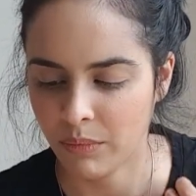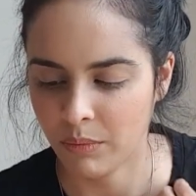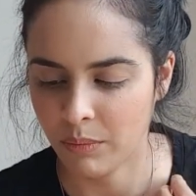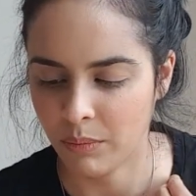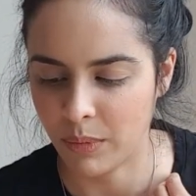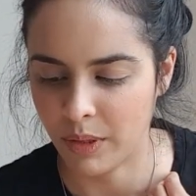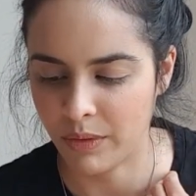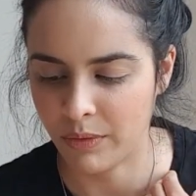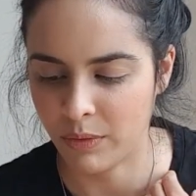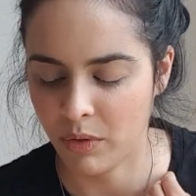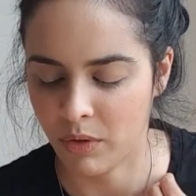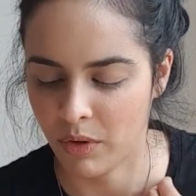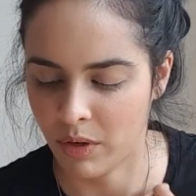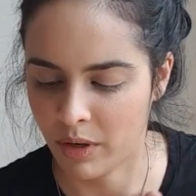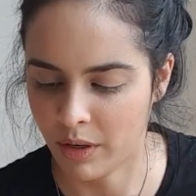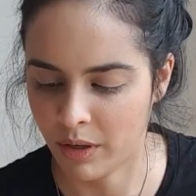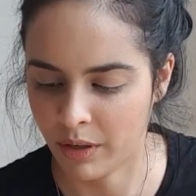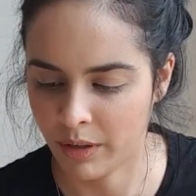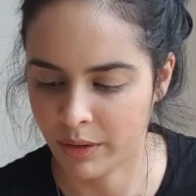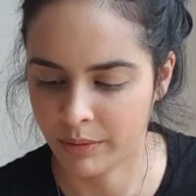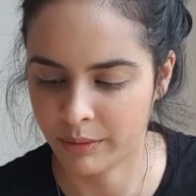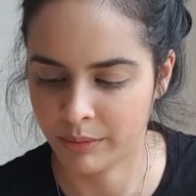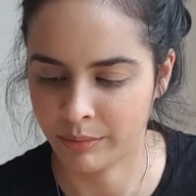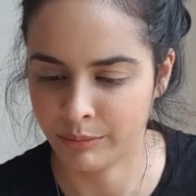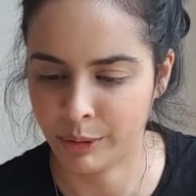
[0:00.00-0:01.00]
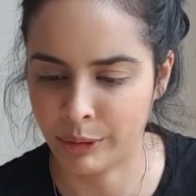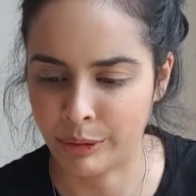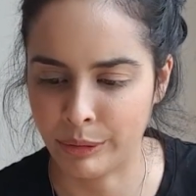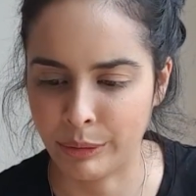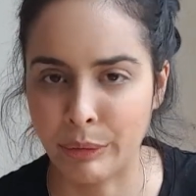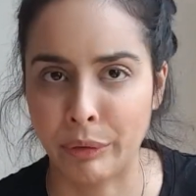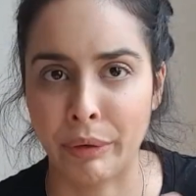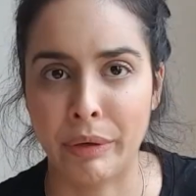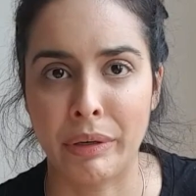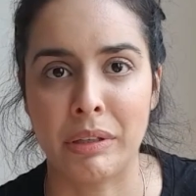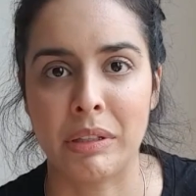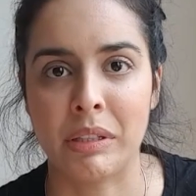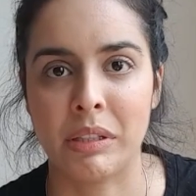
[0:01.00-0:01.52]
before, you know,
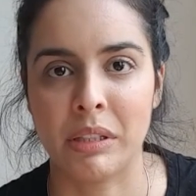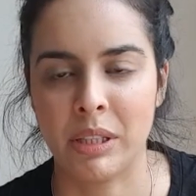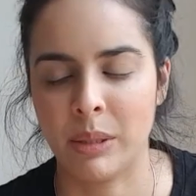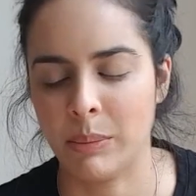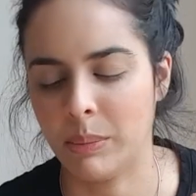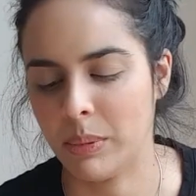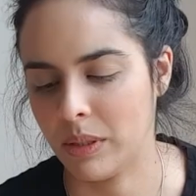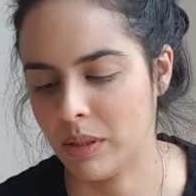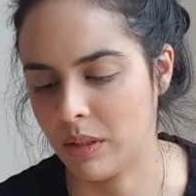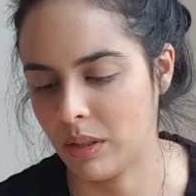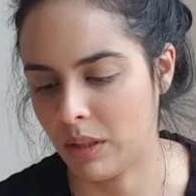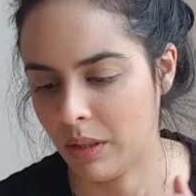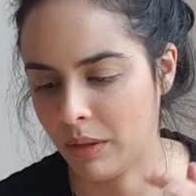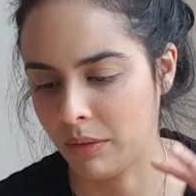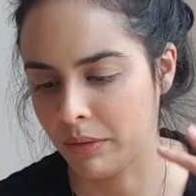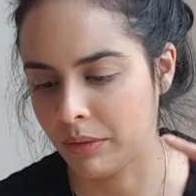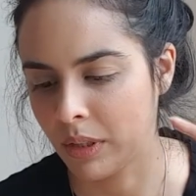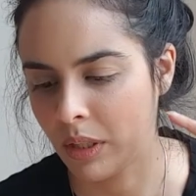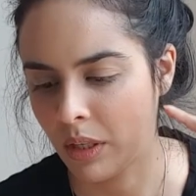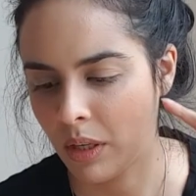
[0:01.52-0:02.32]
going to sleep and stuff.